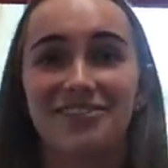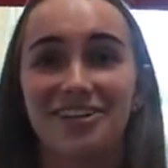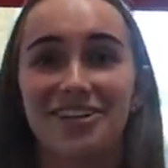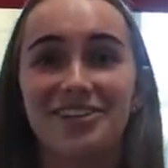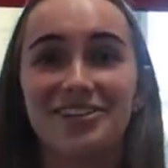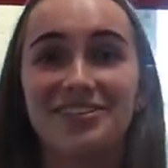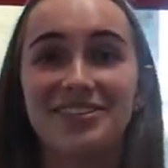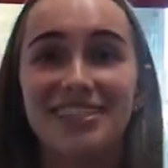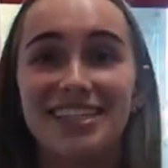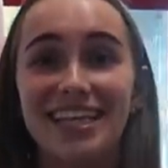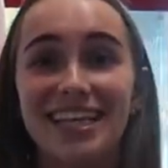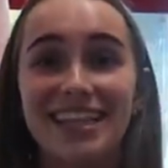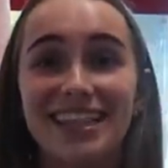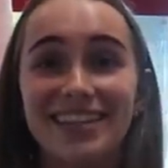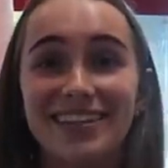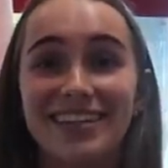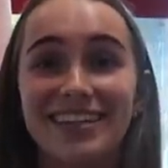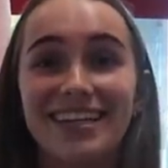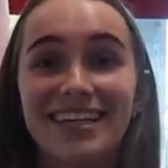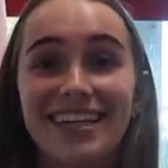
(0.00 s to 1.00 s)
wondering. Wait, no,
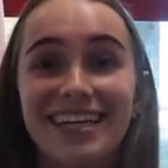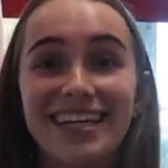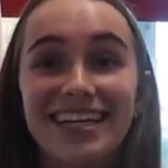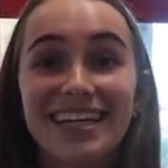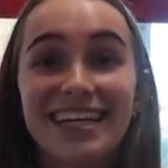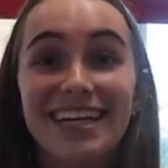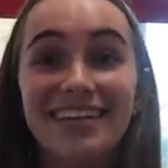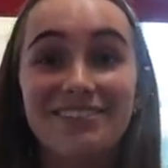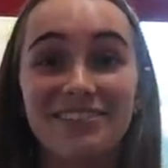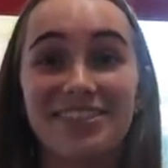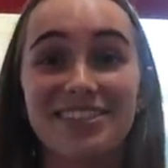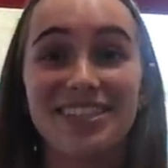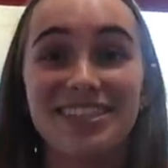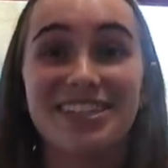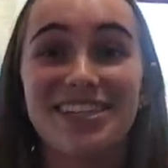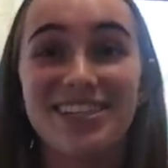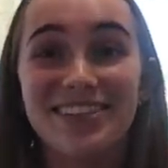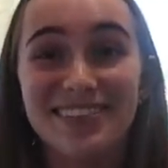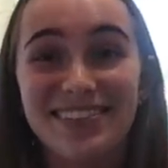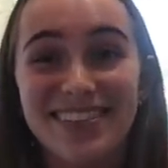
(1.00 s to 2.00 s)
everyone's going to know that
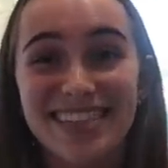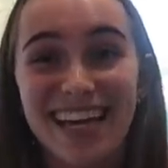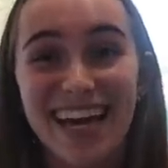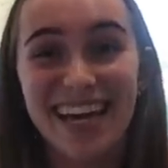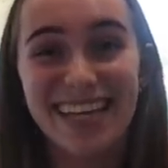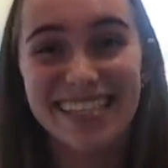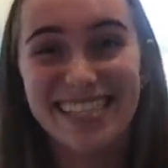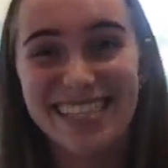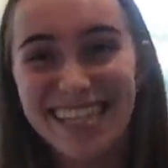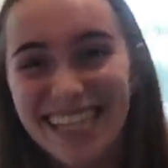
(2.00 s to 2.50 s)
it was